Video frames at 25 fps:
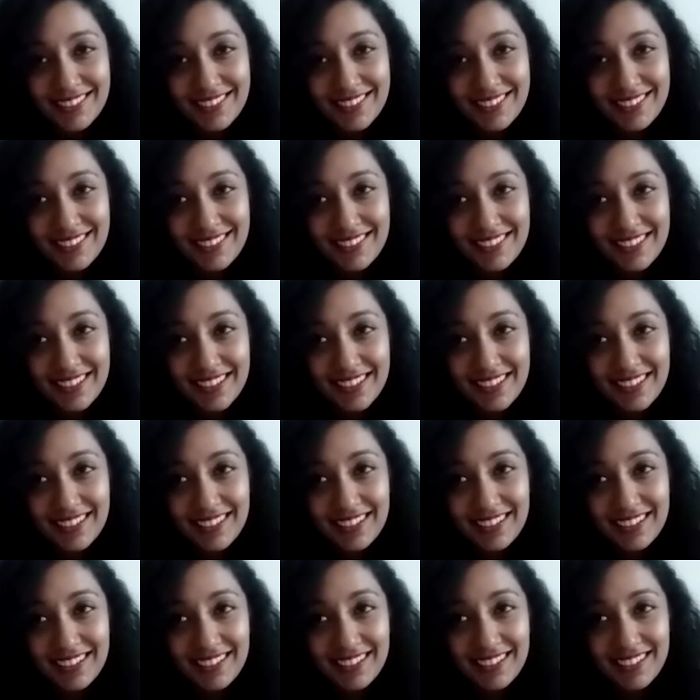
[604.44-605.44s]

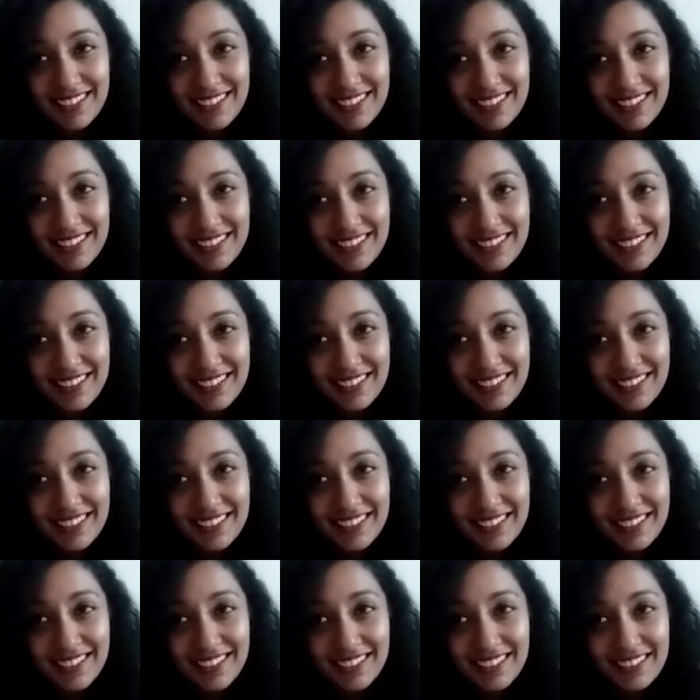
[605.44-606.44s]

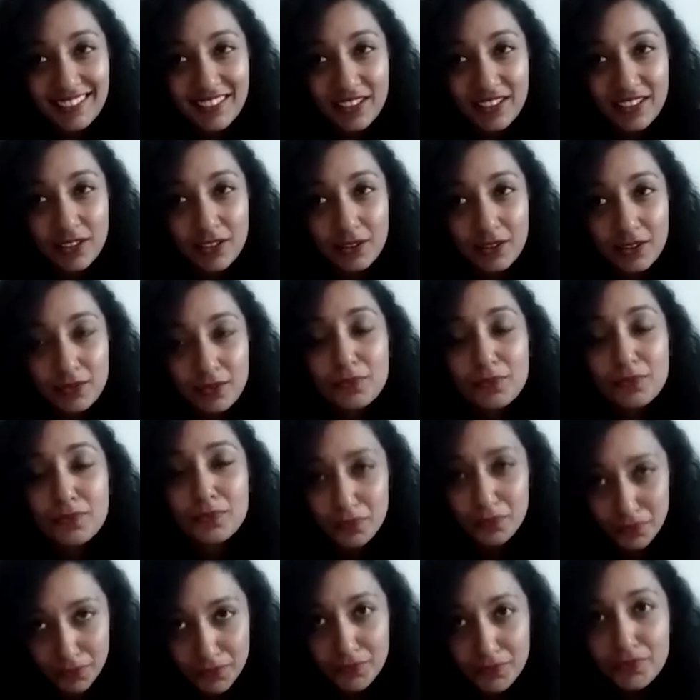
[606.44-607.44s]

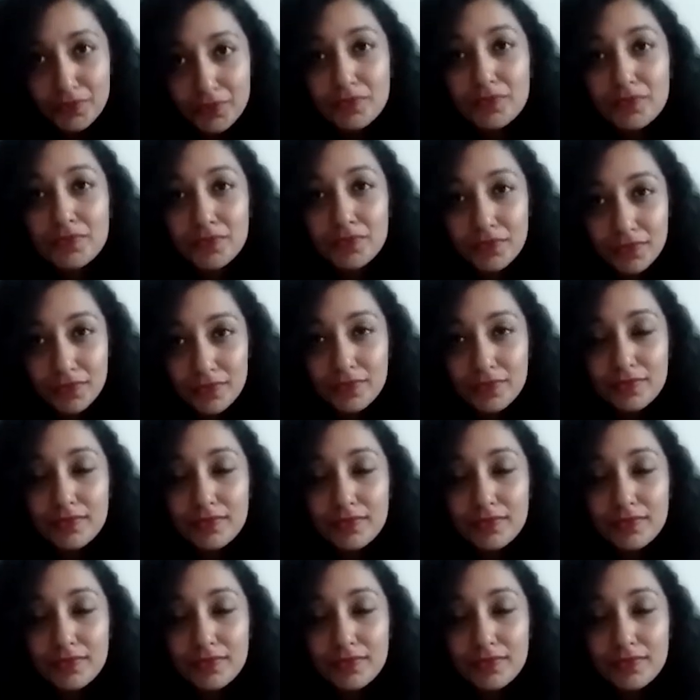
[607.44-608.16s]
The person shown says nothing.